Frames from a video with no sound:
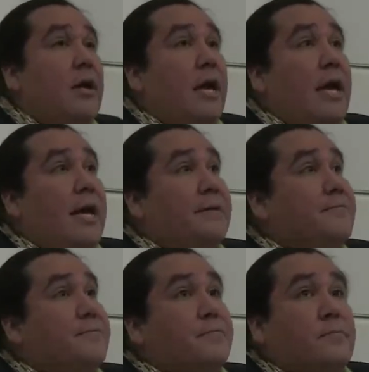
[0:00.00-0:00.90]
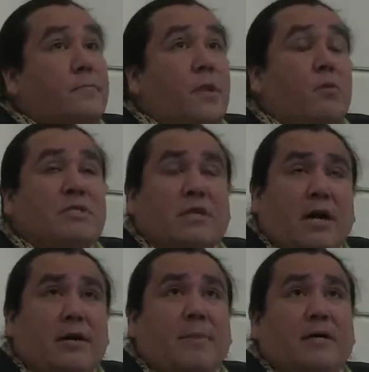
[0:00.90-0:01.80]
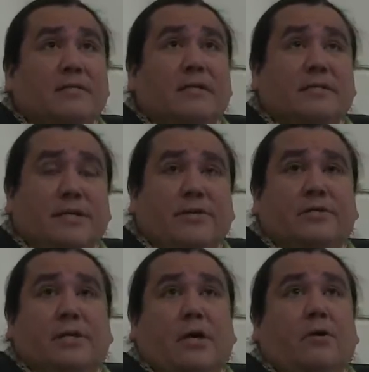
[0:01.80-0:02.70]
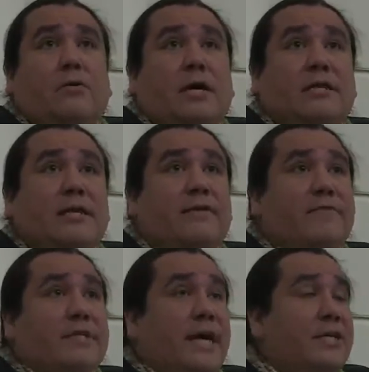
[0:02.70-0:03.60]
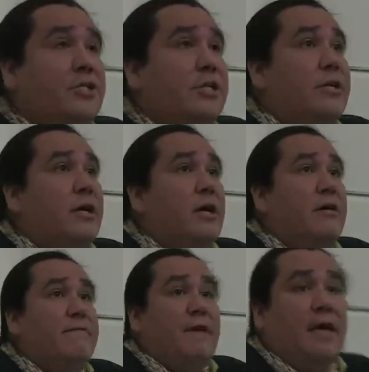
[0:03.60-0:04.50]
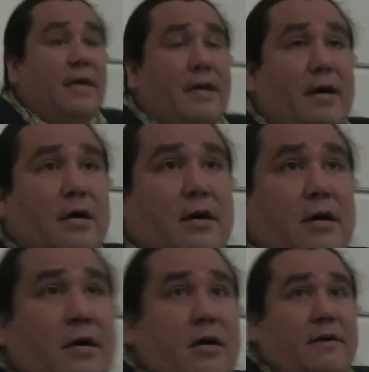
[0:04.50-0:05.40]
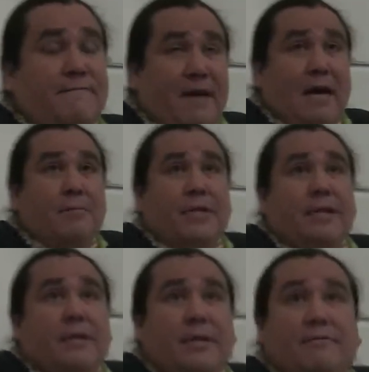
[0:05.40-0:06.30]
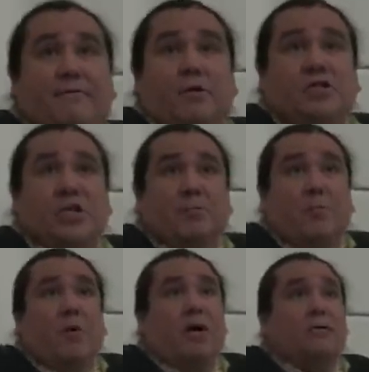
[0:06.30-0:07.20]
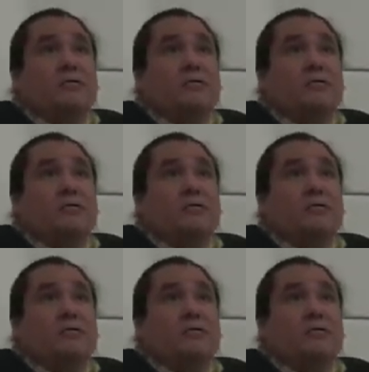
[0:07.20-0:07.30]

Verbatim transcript: And we started about 6 years ago at the invitation of a family in Fort Chipewyan,